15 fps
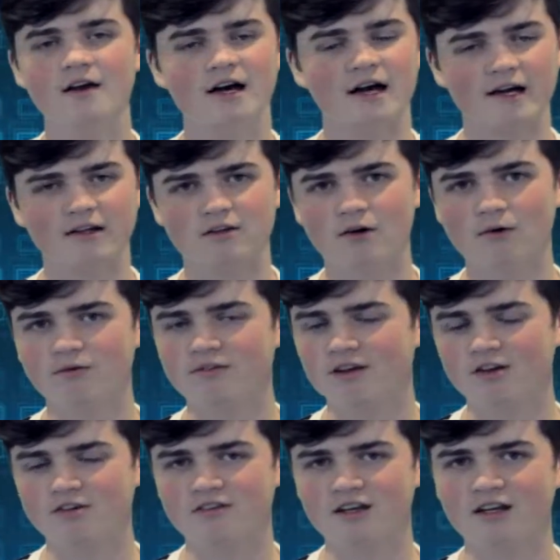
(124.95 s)
I don't
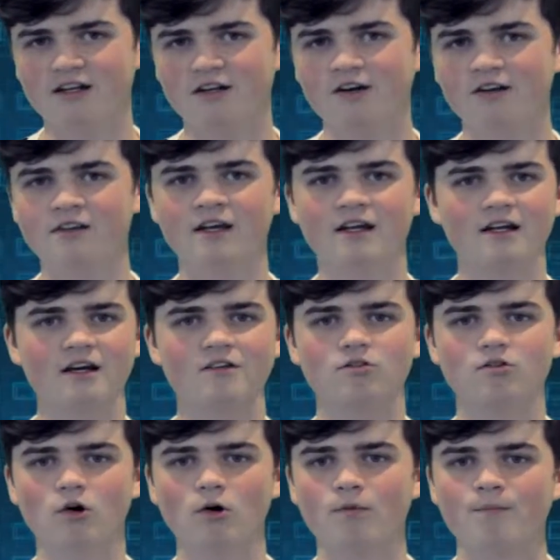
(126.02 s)
doubt Andy Dalton, and I
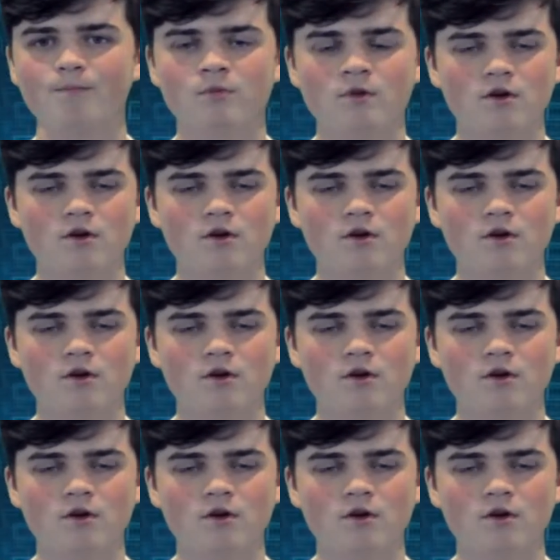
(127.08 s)
don't